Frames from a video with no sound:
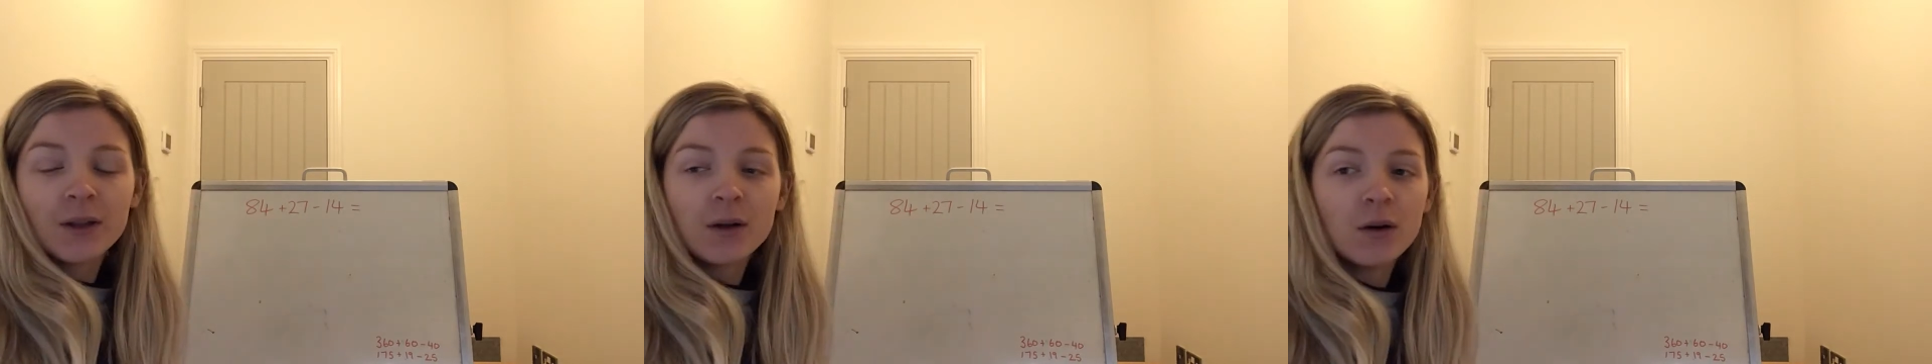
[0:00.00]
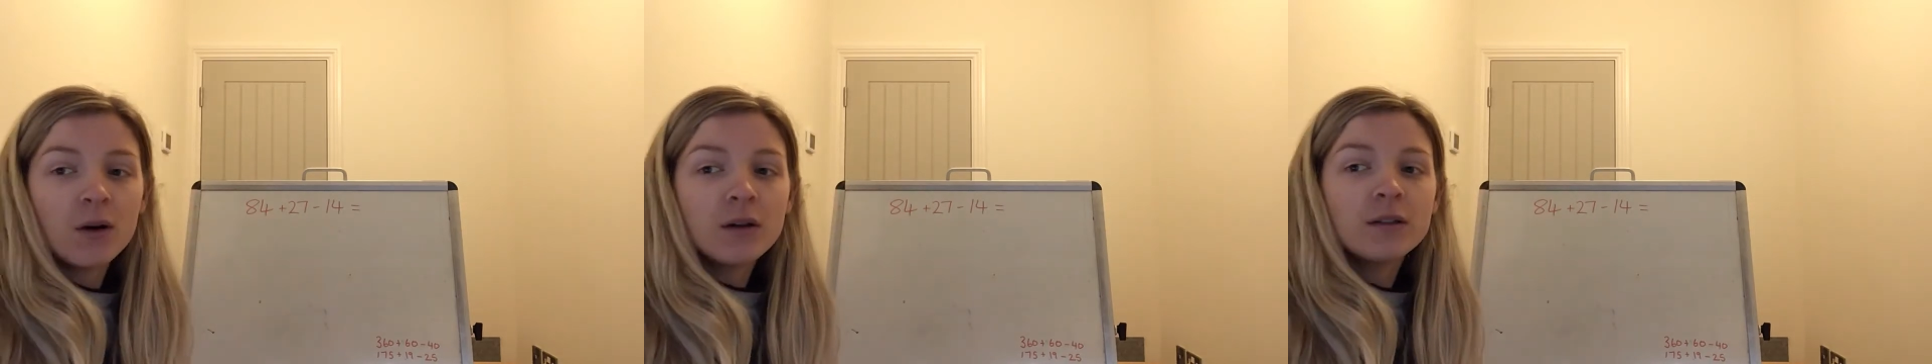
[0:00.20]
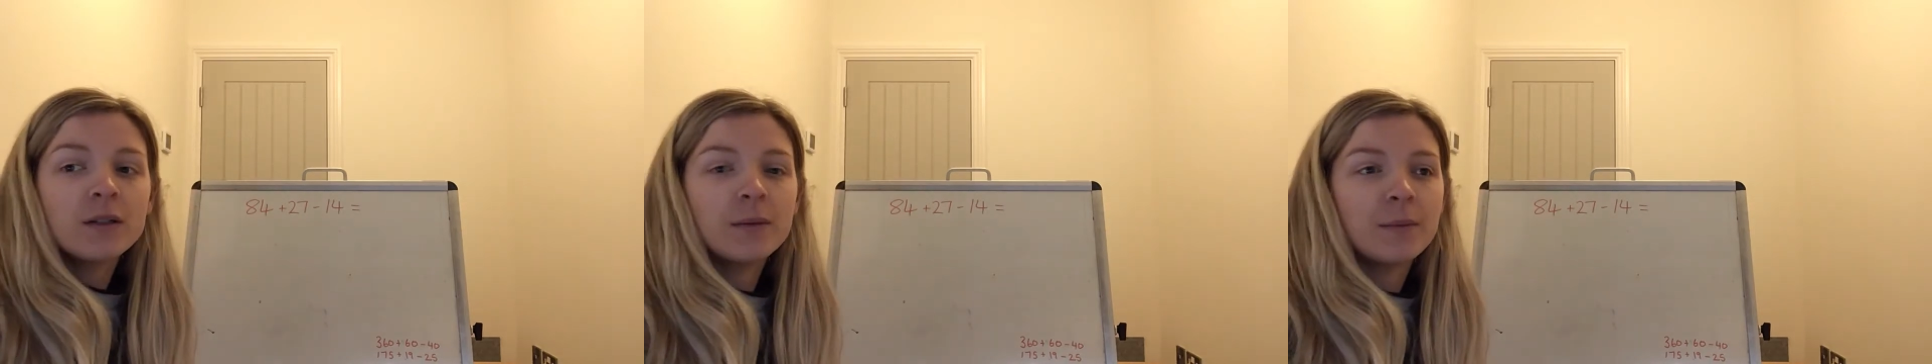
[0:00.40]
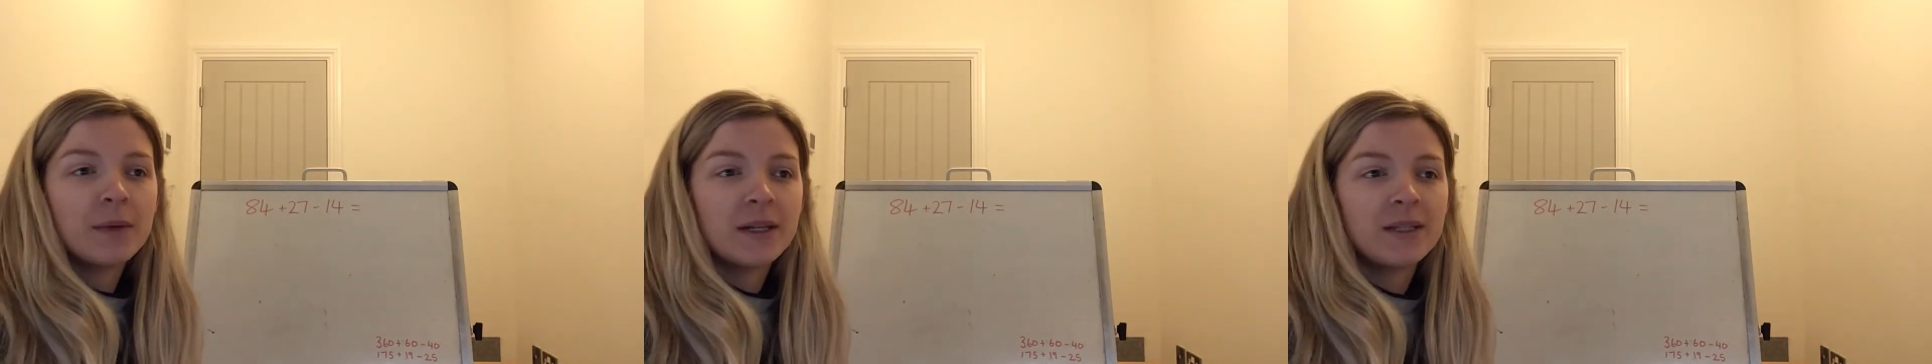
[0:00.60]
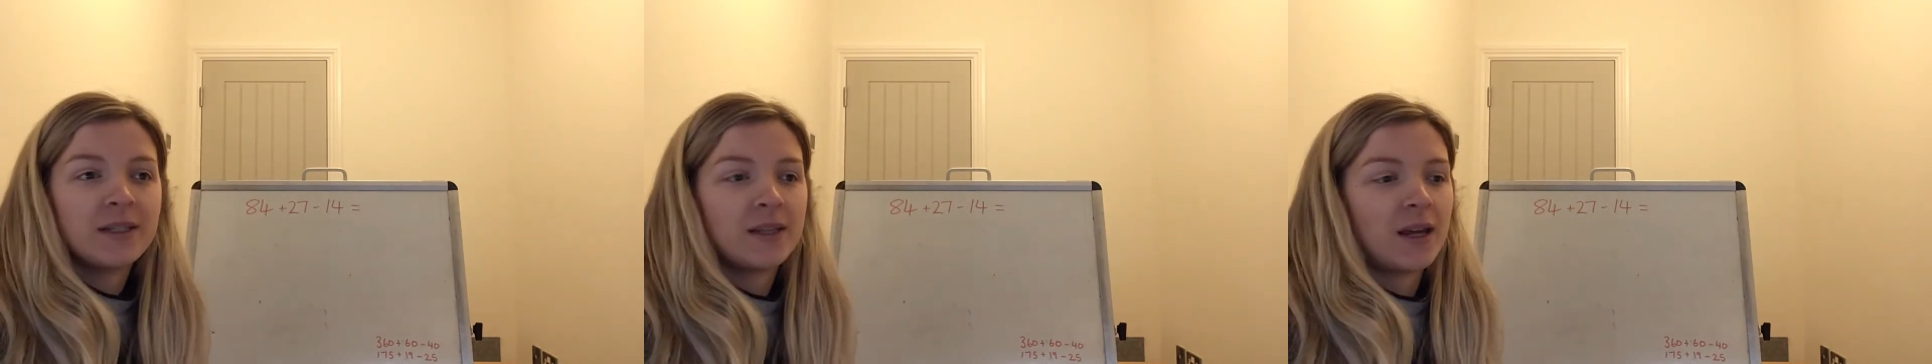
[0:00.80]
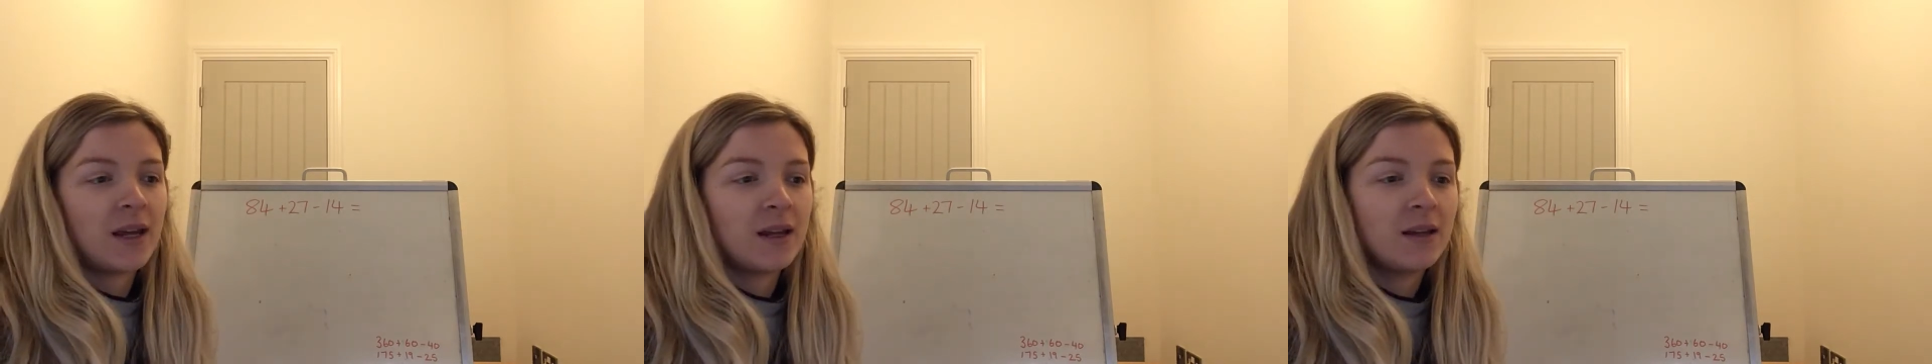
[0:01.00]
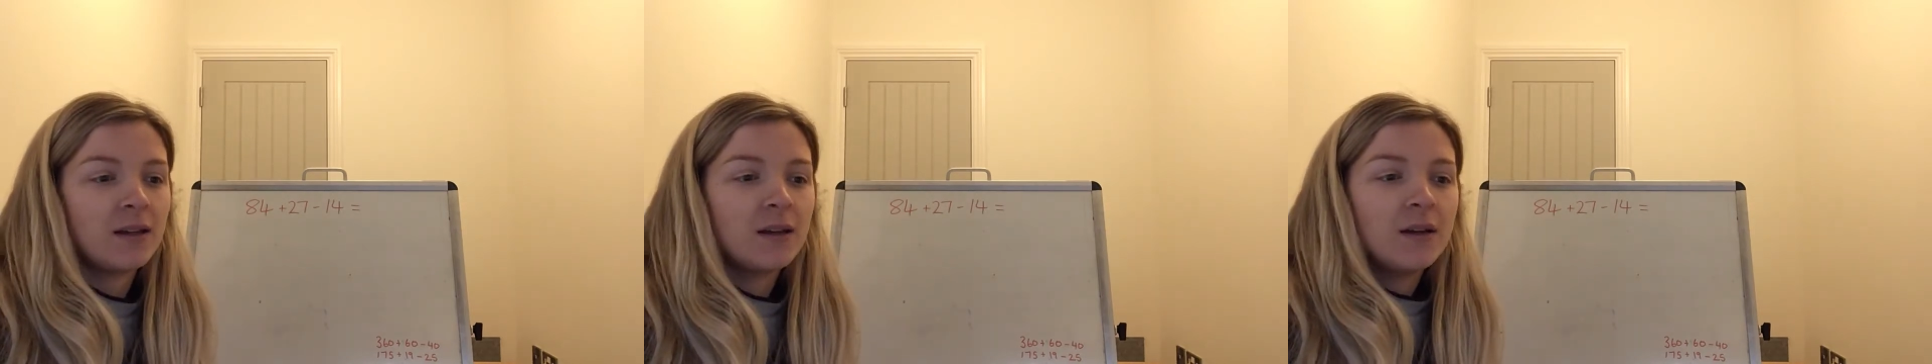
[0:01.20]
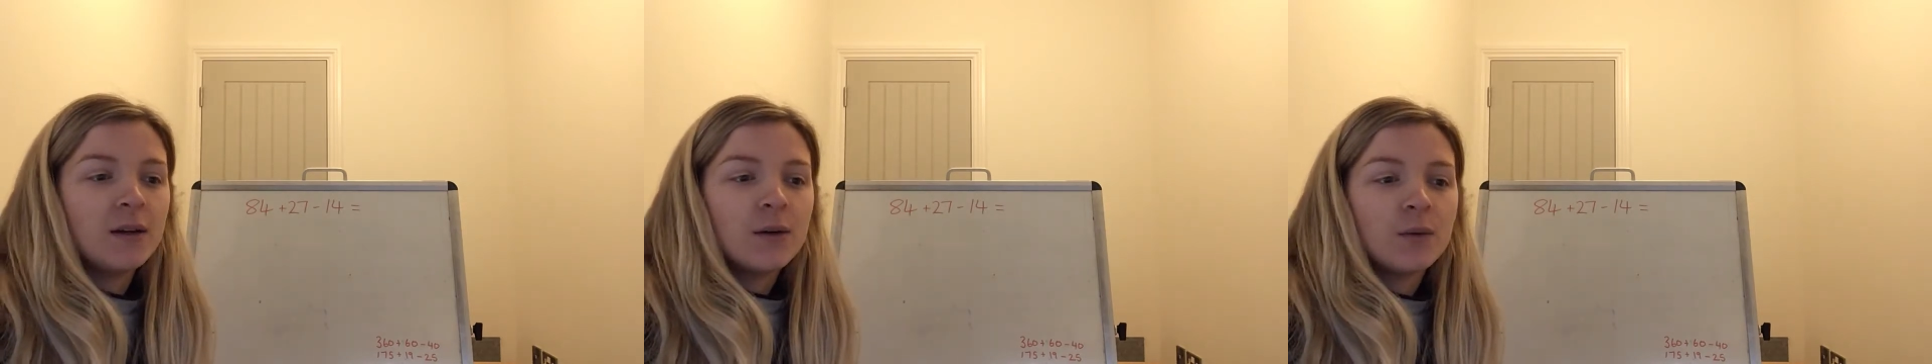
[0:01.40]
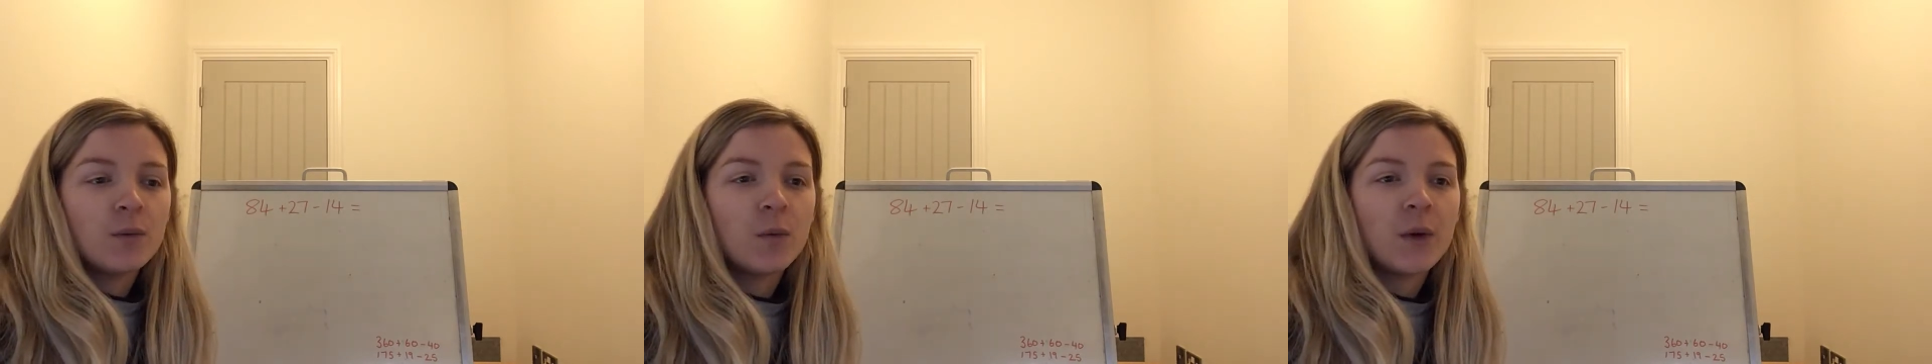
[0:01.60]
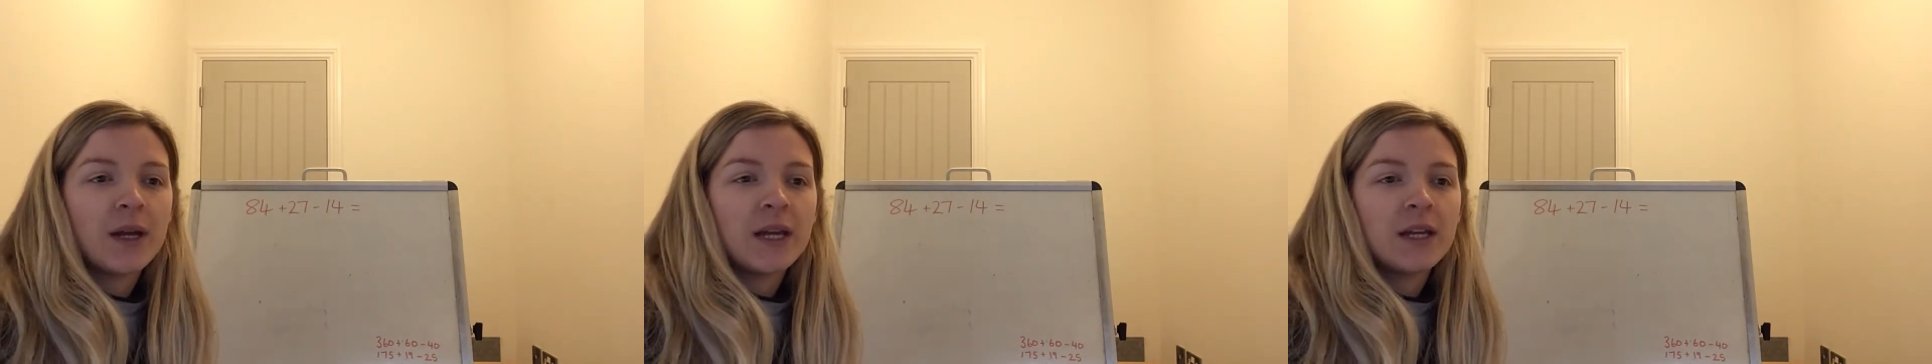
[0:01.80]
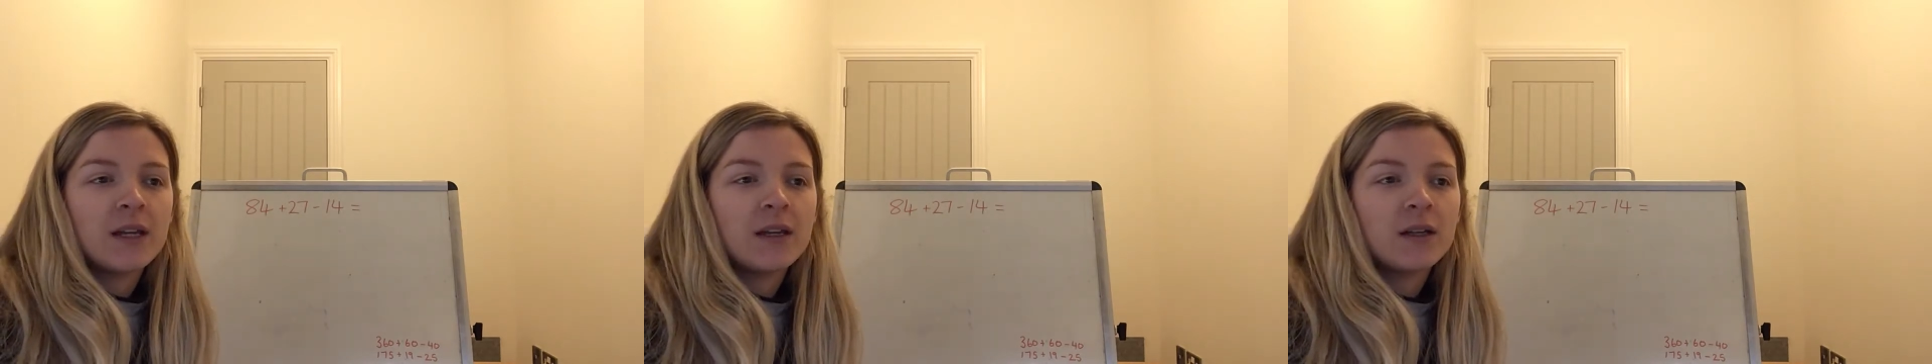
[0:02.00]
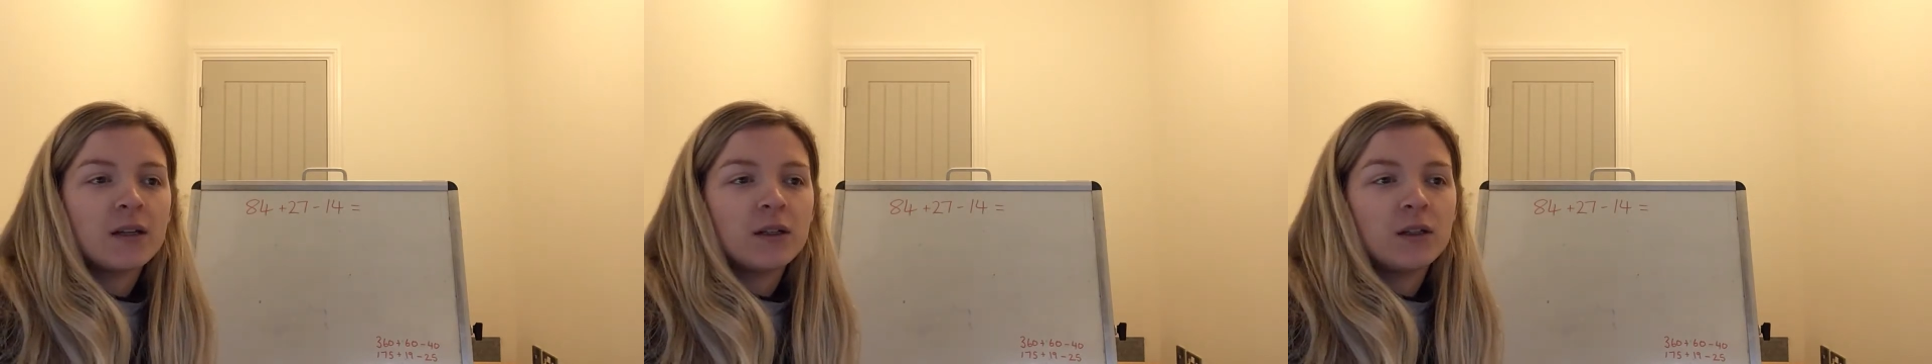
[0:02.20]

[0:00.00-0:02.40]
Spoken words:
on Monday, we